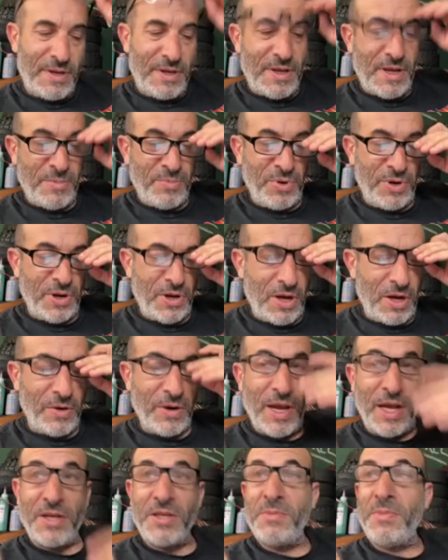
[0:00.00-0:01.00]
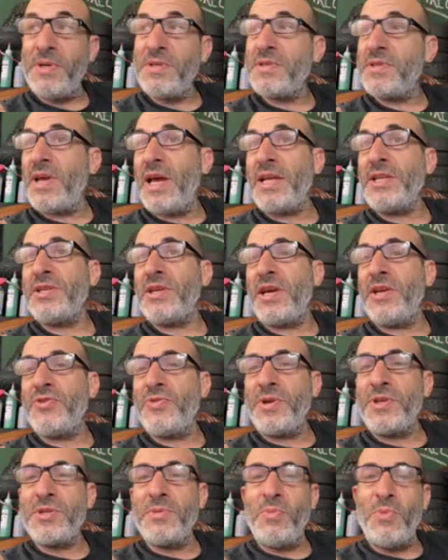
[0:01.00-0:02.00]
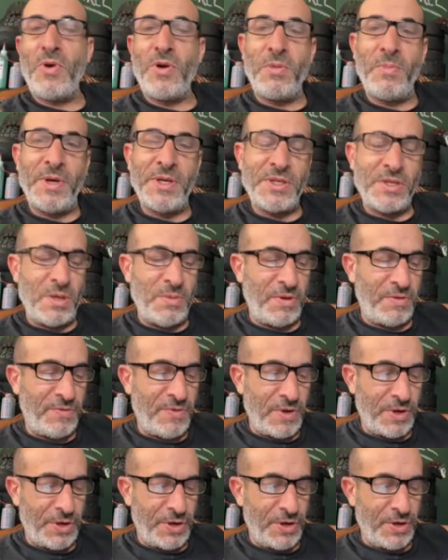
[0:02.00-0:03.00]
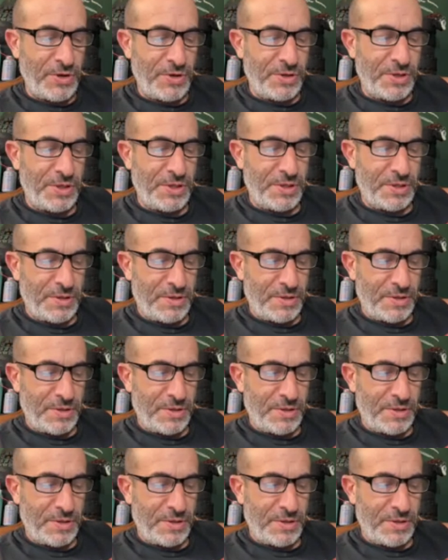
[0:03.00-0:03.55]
I'm pretty hungry, actually. I actually got to drink some water. My stomach fucking hurts.